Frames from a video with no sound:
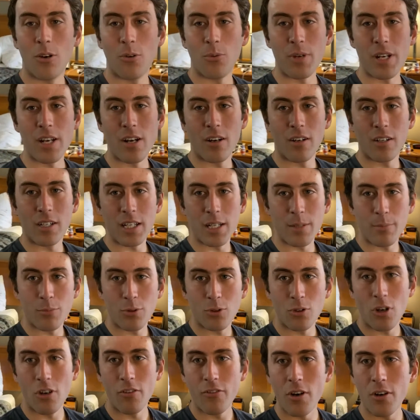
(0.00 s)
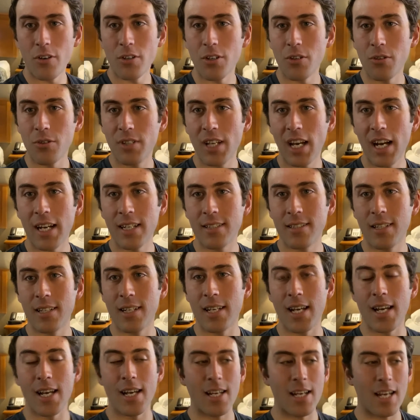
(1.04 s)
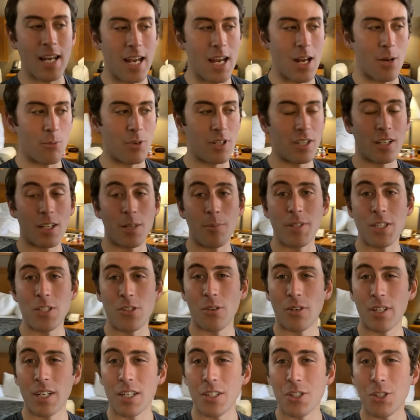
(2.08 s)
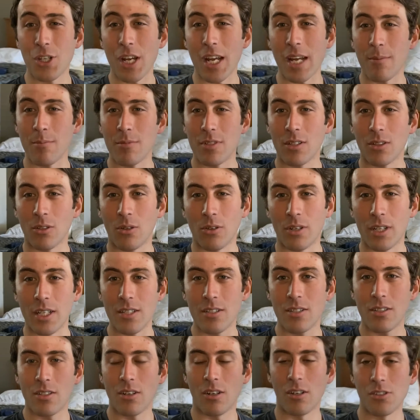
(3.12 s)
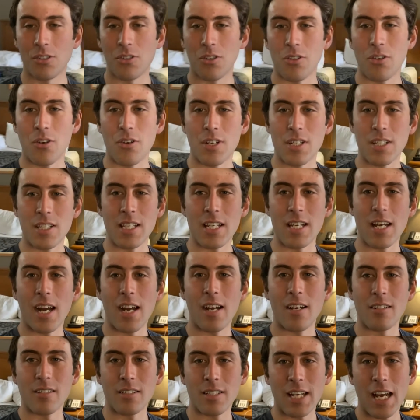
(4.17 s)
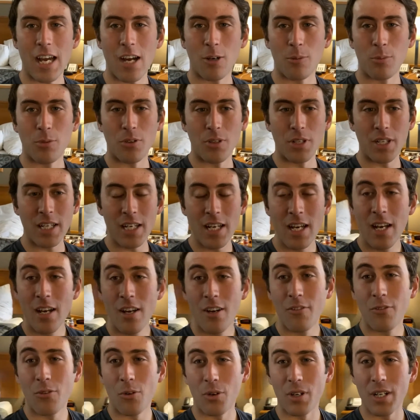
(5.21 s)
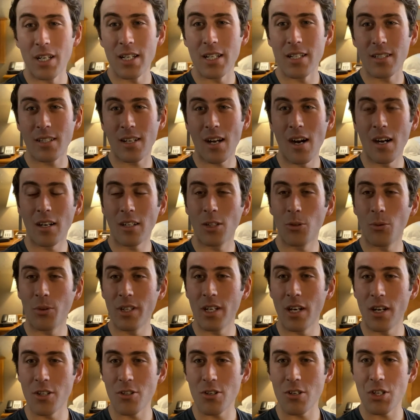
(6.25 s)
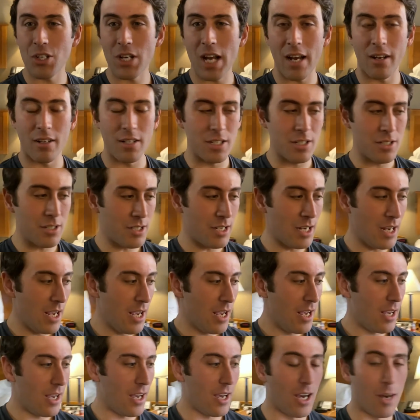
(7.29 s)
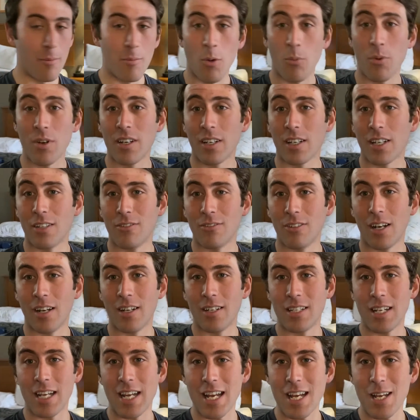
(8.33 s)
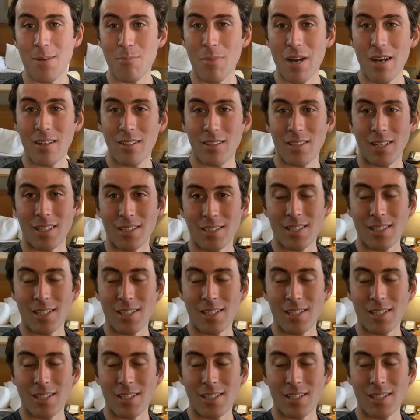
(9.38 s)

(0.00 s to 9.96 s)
we are in Provo, Utah today, and we're gonna be joining James Lawrence, also known as the Iron Cowboy, for his Conquer 100 challenge. And we are gonna run a marathon